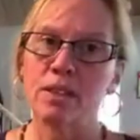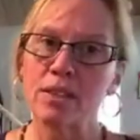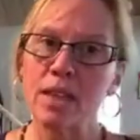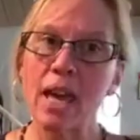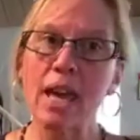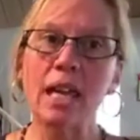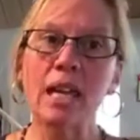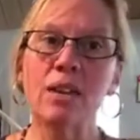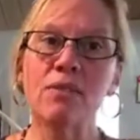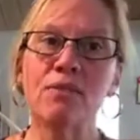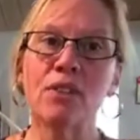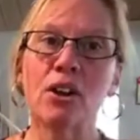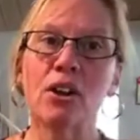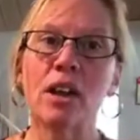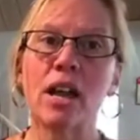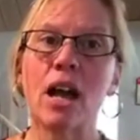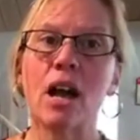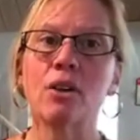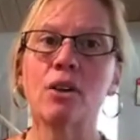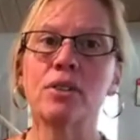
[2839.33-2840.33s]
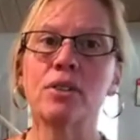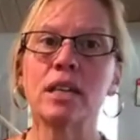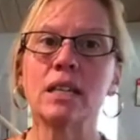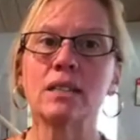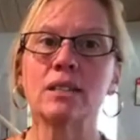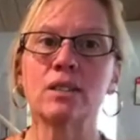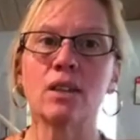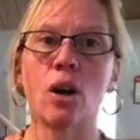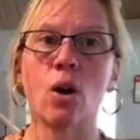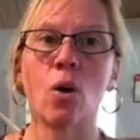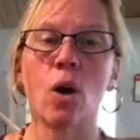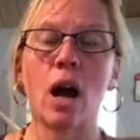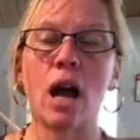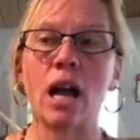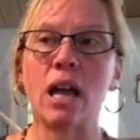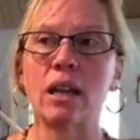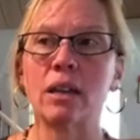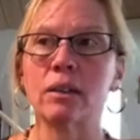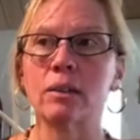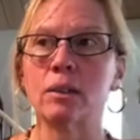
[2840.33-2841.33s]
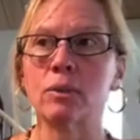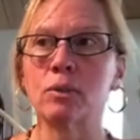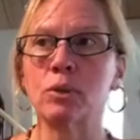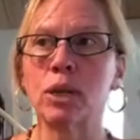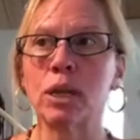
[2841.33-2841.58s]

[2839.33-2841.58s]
they eat very healthy, so I